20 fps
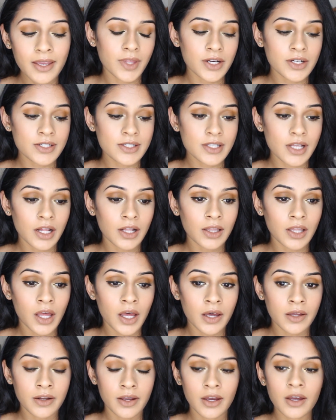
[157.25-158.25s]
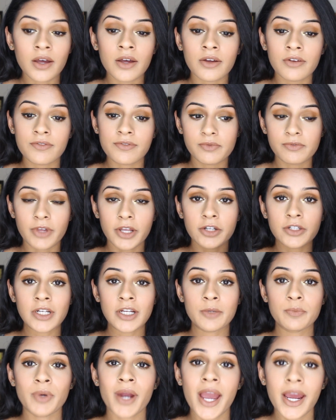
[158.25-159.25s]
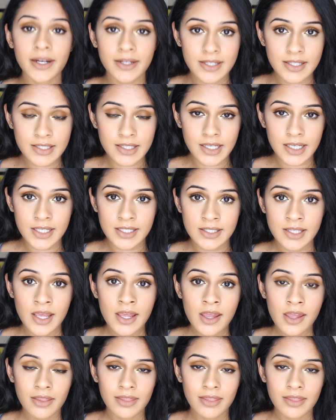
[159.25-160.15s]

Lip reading: There's a lot of veterinary practices